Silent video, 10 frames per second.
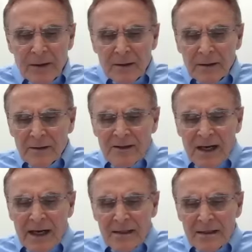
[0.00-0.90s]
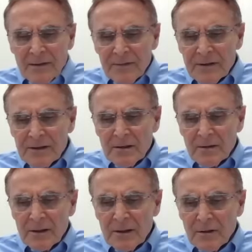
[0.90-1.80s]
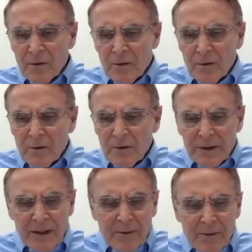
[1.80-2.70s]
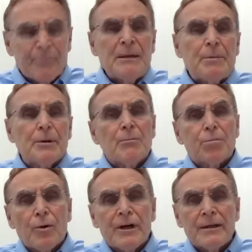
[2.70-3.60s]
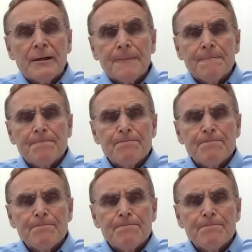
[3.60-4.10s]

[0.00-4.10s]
on the size of the facility or the number of people employed there?